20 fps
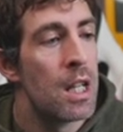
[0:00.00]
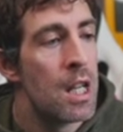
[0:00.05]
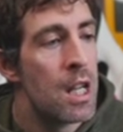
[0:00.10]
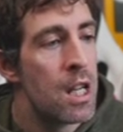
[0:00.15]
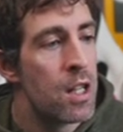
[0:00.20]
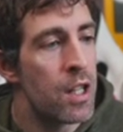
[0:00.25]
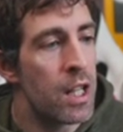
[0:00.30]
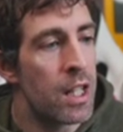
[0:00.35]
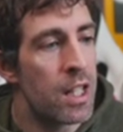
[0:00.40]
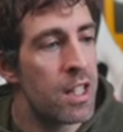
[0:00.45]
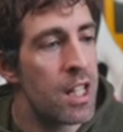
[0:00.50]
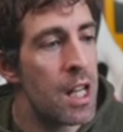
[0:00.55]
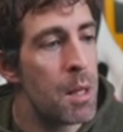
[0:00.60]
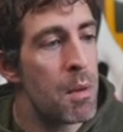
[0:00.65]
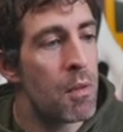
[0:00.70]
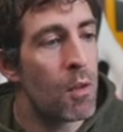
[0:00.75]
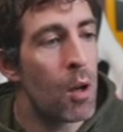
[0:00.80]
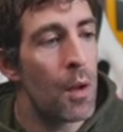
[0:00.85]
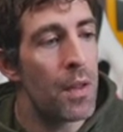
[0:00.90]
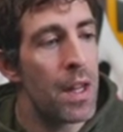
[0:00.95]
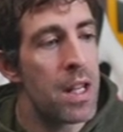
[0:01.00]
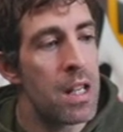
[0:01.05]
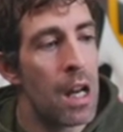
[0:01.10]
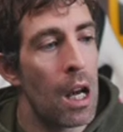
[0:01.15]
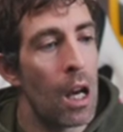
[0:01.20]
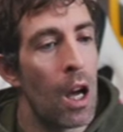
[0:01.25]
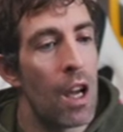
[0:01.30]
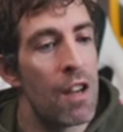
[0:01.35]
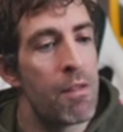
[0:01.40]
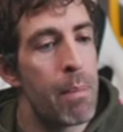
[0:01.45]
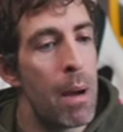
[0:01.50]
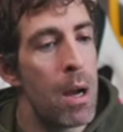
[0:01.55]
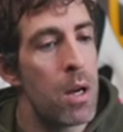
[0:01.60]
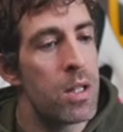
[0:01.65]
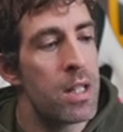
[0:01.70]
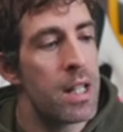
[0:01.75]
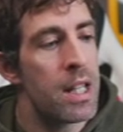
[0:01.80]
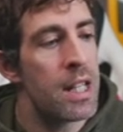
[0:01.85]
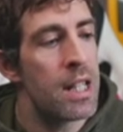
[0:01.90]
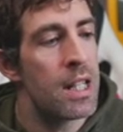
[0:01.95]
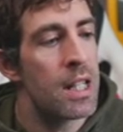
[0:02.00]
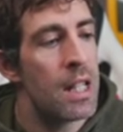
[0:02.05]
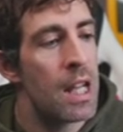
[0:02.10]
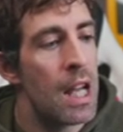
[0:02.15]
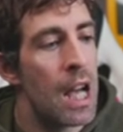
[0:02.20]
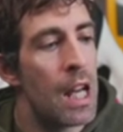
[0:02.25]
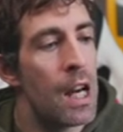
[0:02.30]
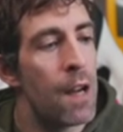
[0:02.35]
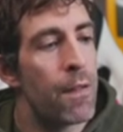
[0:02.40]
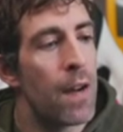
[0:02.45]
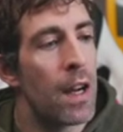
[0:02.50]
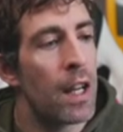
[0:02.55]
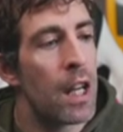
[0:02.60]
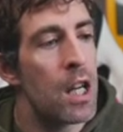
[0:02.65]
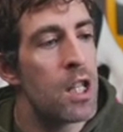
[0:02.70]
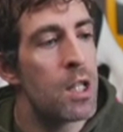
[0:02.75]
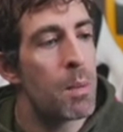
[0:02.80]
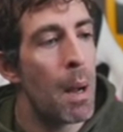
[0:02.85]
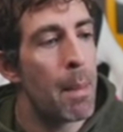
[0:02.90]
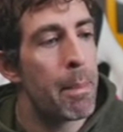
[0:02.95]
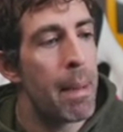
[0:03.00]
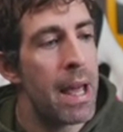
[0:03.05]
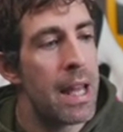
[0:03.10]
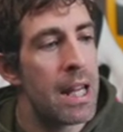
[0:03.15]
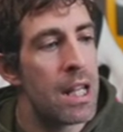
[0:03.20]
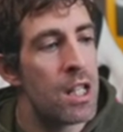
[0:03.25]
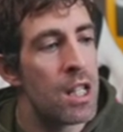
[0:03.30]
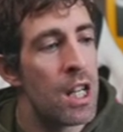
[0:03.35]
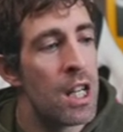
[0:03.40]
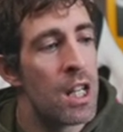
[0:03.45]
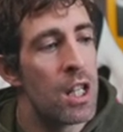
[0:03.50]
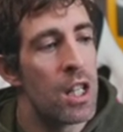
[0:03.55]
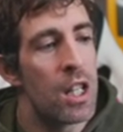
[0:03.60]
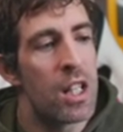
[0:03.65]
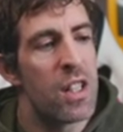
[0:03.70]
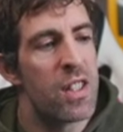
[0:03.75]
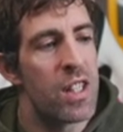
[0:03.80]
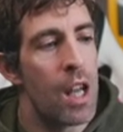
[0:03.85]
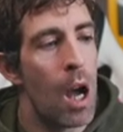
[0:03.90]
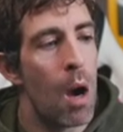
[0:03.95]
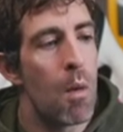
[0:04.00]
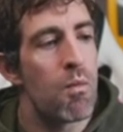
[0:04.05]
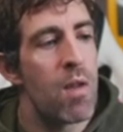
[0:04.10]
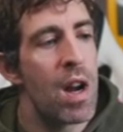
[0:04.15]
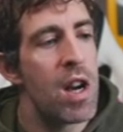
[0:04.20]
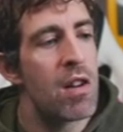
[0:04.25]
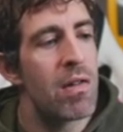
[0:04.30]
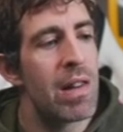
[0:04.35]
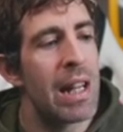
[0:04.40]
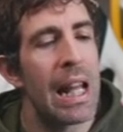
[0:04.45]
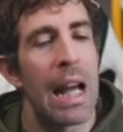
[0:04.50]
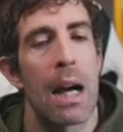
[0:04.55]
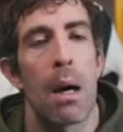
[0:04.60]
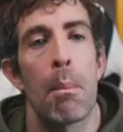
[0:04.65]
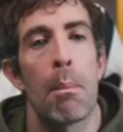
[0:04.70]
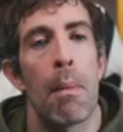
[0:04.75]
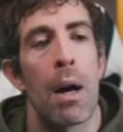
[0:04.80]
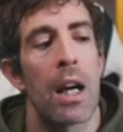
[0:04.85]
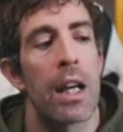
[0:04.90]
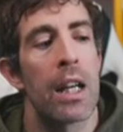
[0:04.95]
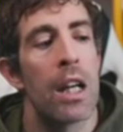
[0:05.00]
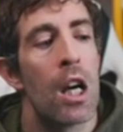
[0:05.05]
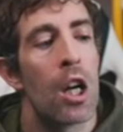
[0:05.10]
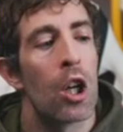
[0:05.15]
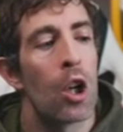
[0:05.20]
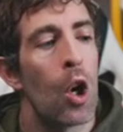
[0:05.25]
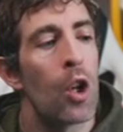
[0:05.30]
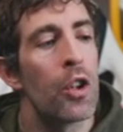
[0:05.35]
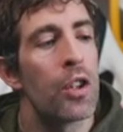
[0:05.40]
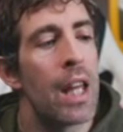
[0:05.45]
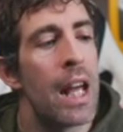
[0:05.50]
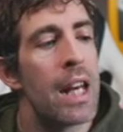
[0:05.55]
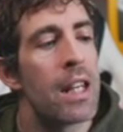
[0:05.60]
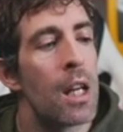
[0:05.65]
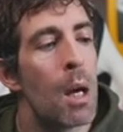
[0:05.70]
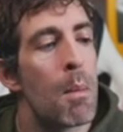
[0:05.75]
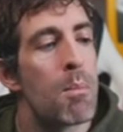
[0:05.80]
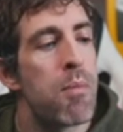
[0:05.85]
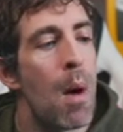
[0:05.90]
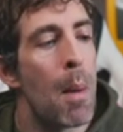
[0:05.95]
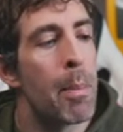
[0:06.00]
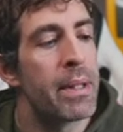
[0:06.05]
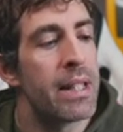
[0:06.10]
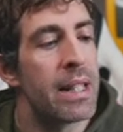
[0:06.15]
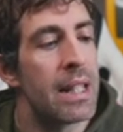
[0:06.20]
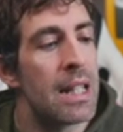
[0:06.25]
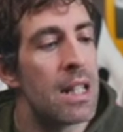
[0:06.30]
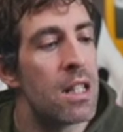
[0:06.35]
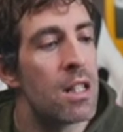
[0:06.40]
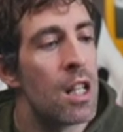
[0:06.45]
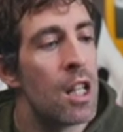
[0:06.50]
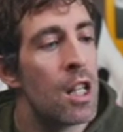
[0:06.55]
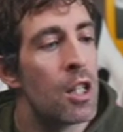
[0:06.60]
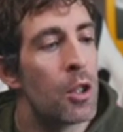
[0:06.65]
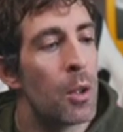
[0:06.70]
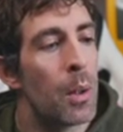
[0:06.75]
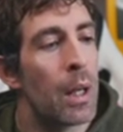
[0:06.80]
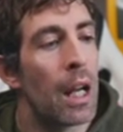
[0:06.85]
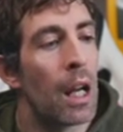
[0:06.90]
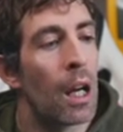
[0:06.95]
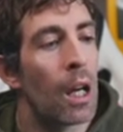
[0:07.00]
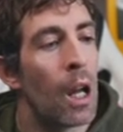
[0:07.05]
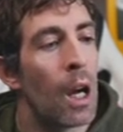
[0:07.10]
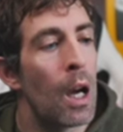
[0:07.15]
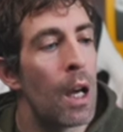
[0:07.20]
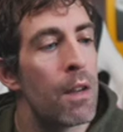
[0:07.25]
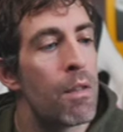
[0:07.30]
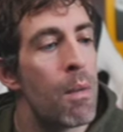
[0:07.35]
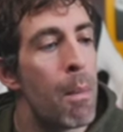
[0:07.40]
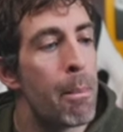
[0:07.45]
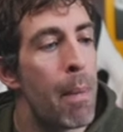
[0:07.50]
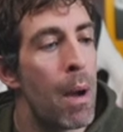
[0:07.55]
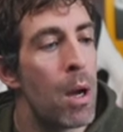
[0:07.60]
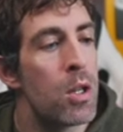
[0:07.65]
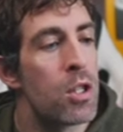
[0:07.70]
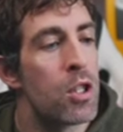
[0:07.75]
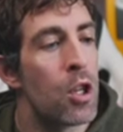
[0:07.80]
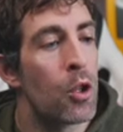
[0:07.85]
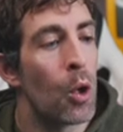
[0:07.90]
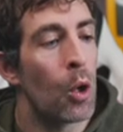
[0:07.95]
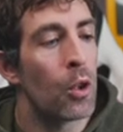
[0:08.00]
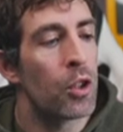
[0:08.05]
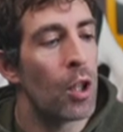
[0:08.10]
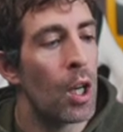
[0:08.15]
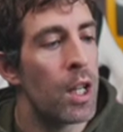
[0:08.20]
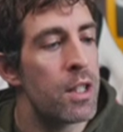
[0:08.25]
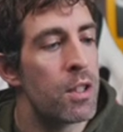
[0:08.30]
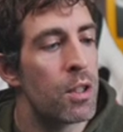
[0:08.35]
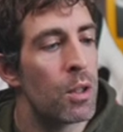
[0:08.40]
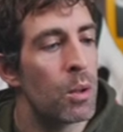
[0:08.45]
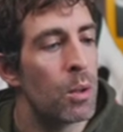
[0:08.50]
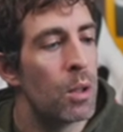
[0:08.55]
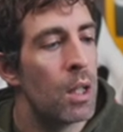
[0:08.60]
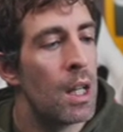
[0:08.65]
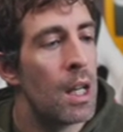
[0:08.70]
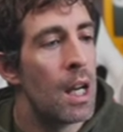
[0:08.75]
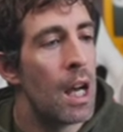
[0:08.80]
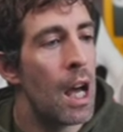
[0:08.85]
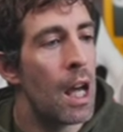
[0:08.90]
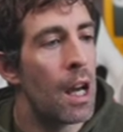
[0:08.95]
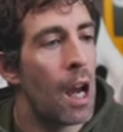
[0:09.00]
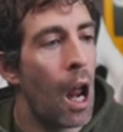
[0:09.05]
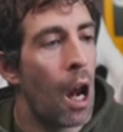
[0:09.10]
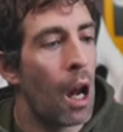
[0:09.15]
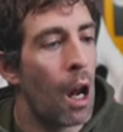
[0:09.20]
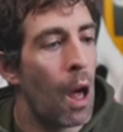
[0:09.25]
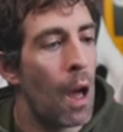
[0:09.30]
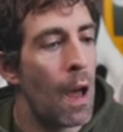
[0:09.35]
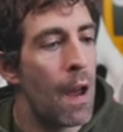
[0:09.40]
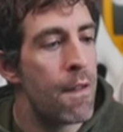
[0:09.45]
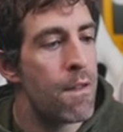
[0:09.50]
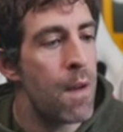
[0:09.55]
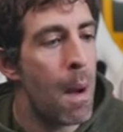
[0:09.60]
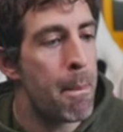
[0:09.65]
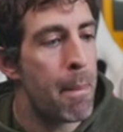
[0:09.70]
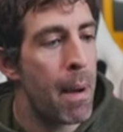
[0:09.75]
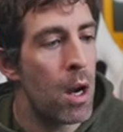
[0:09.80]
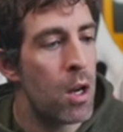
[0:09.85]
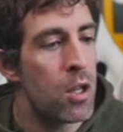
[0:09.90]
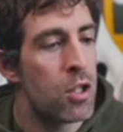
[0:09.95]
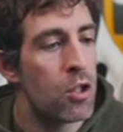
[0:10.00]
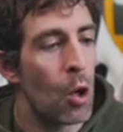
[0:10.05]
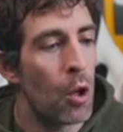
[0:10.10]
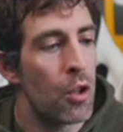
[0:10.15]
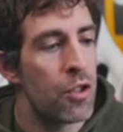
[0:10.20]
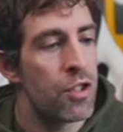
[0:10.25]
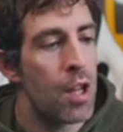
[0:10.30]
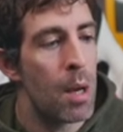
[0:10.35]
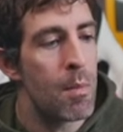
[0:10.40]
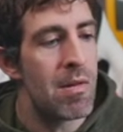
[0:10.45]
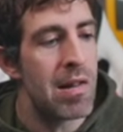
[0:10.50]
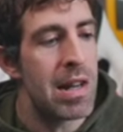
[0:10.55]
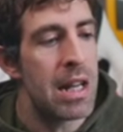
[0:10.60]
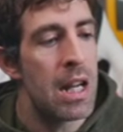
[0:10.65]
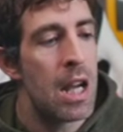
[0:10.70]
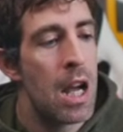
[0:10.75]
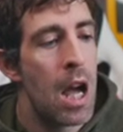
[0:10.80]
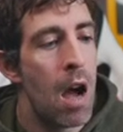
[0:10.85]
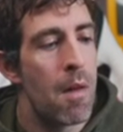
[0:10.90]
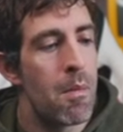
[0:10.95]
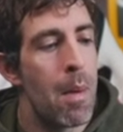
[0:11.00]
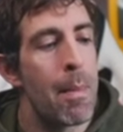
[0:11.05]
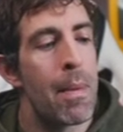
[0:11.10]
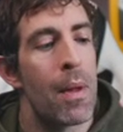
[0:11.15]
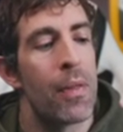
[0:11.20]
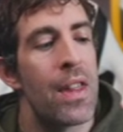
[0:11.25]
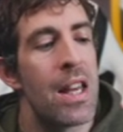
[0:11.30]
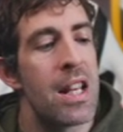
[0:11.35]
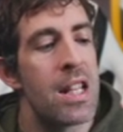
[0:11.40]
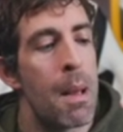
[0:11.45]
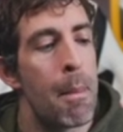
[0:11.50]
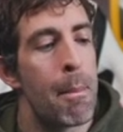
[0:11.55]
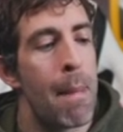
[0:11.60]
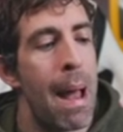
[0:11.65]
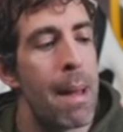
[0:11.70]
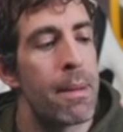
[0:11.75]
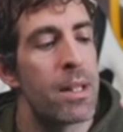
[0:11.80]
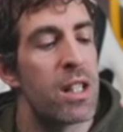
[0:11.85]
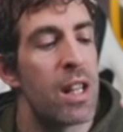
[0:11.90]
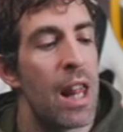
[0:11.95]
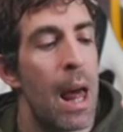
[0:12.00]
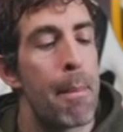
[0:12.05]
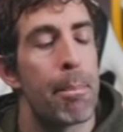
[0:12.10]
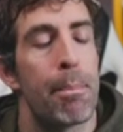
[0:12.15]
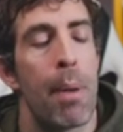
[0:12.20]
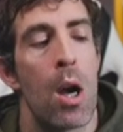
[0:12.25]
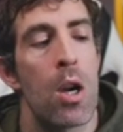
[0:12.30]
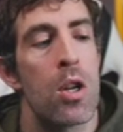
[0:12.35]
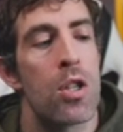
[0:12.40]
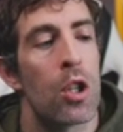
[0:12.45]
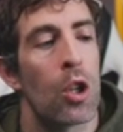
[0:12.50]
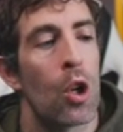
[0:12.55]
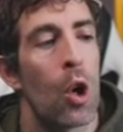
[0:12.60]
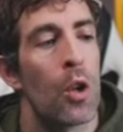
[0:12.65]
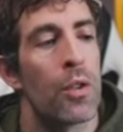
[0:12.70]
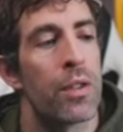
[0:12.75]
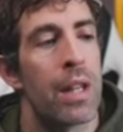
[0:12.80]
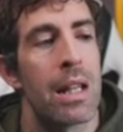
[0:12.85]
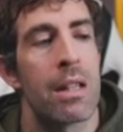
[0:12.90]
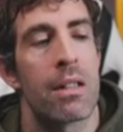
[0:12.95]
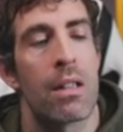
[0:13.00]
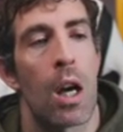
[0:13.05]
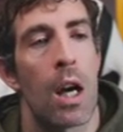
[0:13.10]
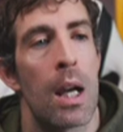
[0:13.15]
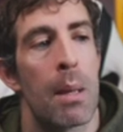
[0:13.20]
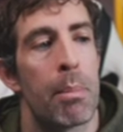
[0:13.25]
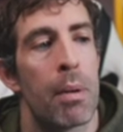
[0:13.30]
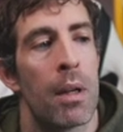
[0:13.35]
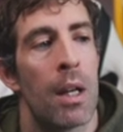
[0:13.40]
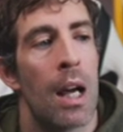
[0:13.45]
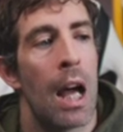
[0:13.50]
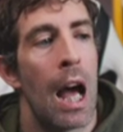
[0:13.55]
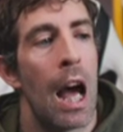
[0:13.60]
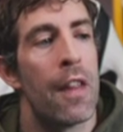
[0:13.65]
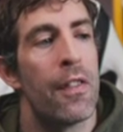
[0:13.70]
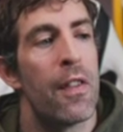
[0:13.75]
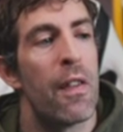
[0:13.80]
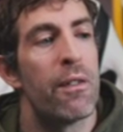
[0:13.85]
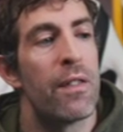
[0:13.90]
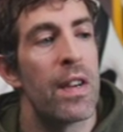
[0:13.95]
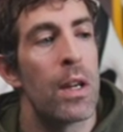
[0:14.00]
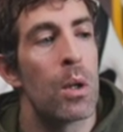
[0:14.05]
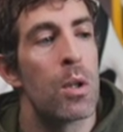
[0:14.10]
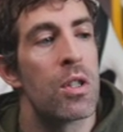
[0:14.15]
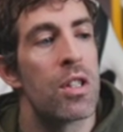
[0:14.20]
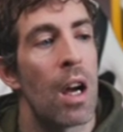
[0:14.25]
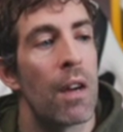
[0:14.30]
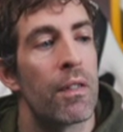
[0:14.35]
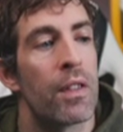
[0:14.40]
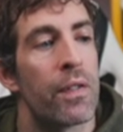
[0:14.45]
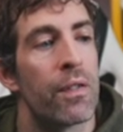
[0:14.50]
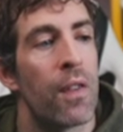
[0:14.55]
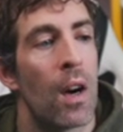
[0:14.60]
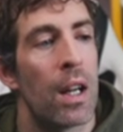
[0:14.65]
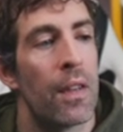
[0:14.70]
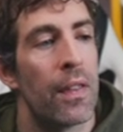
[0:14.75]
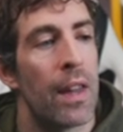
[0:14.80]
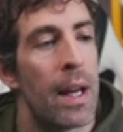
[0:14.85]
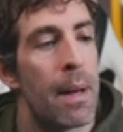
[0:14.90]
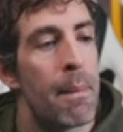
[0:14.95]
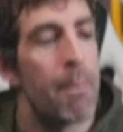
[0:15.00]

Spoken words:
So you can see we've got this live post here, and if I go to my page, you can see I'm rendering out my content properties, doing live post.title and a live post.summary. Remember, this maps to that post content type and the fields I've defined there.